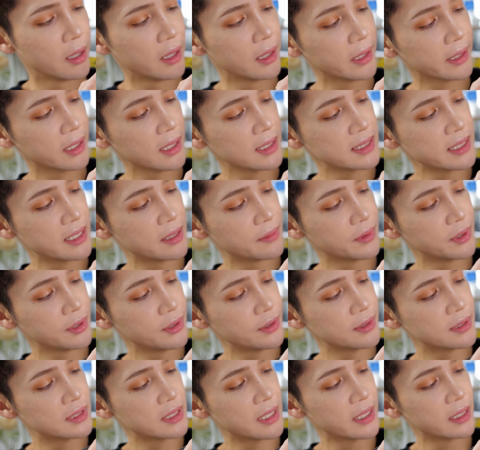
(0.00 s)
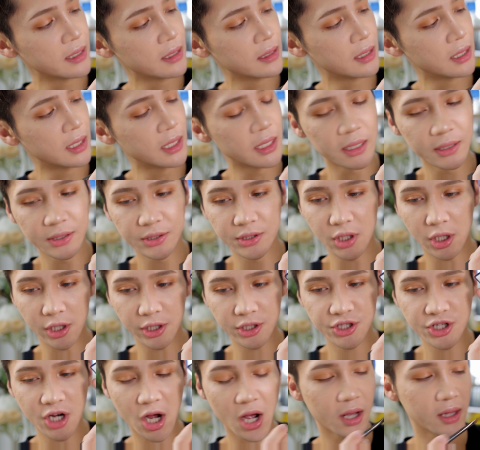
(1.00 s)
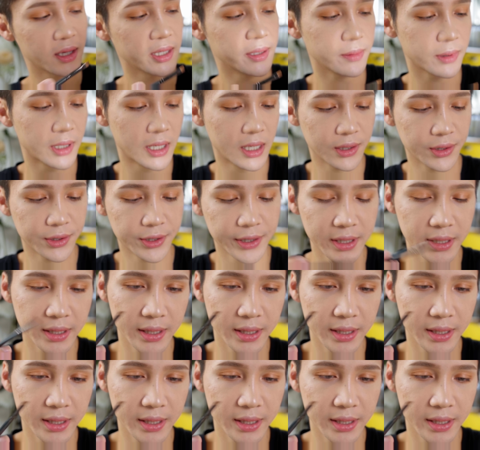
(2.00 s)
Like I said, I'm gonna use that uh, dark chocolate color in